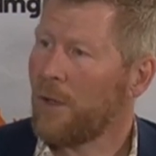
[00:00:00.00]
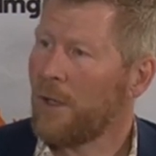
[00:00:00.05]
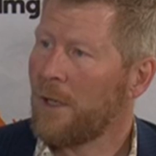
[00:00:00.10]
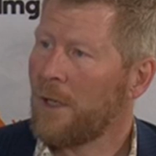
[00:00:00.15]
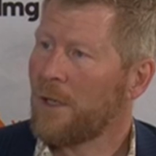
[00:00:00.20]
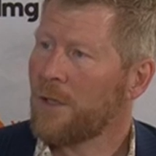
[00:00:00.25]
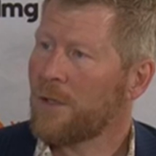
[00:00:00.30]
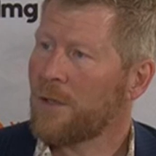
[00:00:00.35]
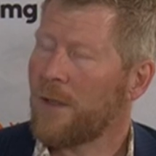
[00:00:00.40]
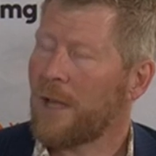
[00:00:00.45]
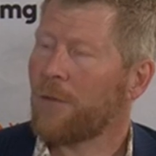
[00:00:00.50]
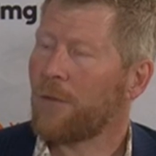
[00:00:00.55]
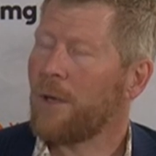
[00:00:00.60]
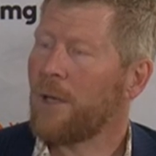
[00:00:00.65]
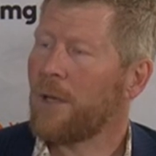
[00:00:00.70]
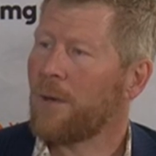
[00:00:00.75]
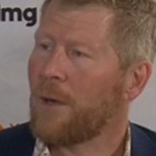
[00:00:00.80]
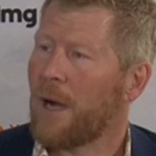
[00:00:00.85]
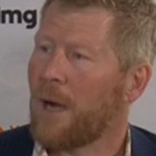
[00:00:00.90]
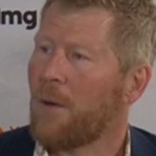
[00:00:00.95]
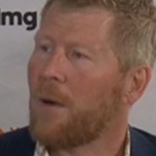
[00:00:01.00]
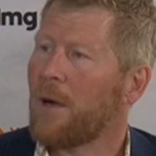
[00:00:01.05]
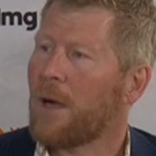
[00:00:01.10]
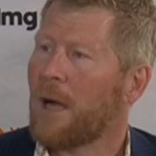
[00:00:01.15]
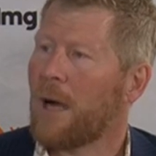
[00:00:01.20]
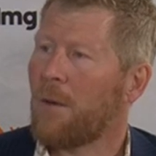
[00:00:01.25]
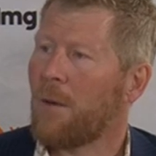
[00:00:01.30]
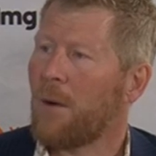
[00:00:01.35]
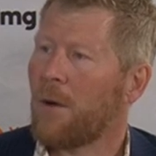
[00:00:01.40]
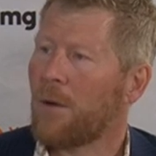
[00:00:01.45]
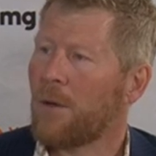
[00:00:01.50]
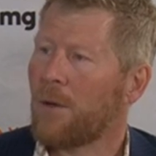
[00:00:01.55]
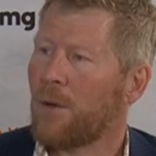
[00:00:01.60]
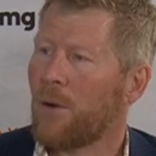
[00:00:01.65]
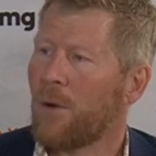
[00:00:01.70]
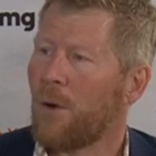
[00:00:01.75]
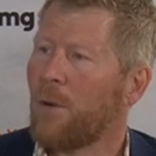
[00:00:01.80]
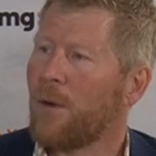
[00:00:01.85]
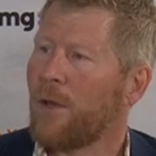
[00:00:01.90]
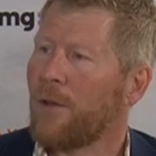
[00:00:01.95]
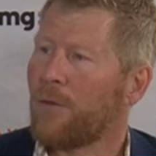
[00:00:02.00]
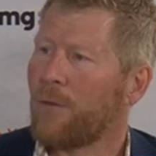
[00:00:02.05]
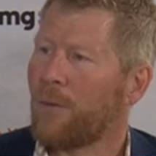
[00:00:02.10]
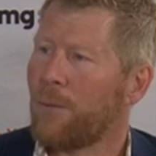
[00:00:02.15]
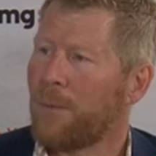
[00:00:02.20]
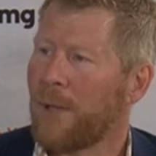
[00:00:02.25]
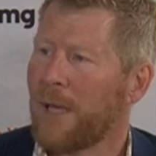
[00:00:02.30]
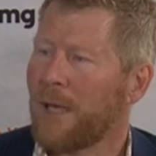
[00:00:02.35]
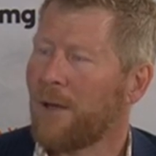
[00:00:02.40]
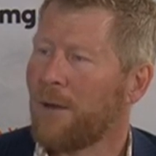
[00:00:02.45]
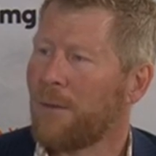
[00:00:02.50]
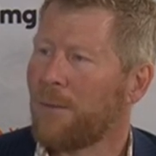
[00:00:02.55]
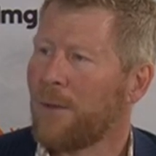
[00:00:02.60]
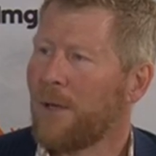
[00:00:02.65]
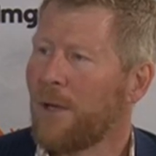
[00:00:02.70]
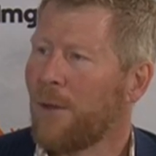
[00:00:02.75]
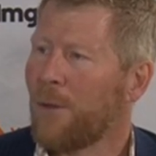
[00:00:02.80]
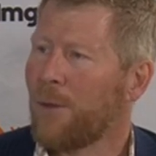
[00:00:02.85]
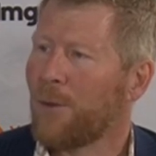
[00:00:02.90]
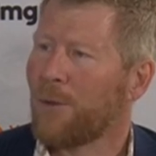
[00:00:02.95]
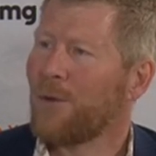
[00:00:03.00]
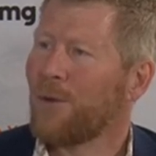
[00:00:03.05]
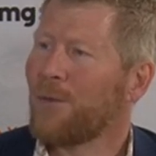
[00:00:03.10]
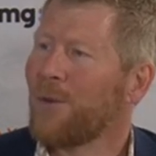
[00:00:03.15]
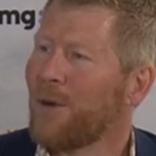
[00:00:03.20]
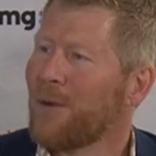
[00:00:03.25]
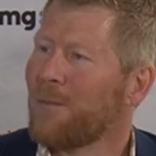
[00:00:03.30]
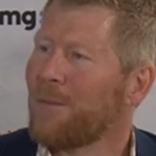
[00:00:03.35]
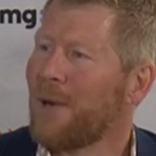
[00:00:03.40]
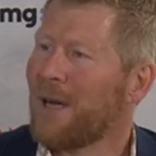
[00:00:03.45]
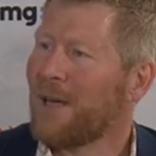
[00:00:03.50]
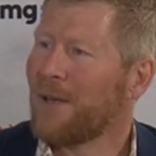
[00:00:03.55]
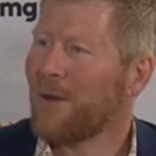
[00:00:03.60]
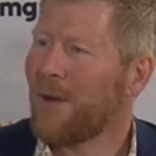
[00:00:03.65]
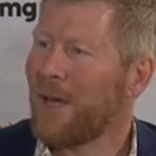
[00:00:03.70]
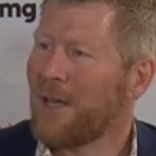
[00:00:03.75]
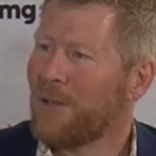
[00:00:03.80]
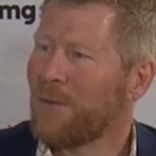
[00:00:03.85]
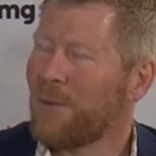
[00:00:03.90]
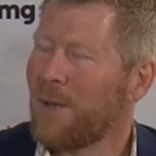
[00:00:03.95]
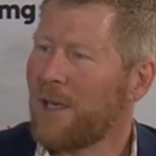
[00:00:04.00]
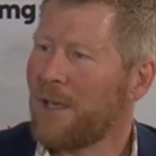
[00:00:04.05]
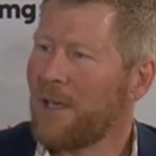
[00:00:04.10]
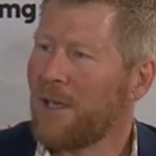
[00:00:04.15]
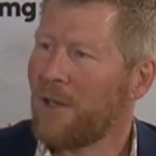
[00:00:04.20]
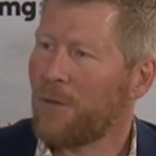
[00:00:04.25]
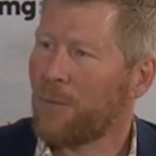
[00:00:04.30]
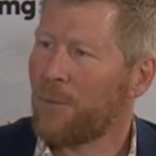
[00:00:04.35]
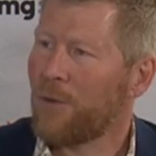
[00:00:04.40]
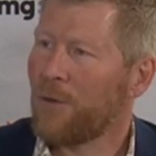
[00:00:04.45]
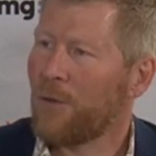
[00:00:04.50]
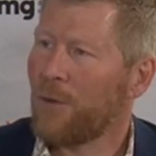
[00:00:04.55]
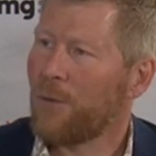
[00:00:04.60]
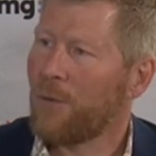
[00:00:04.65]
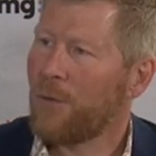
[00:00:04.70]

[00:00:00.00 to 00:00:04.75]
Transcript: So that's really our goal, is to pick up the good work by Johannes where he has produced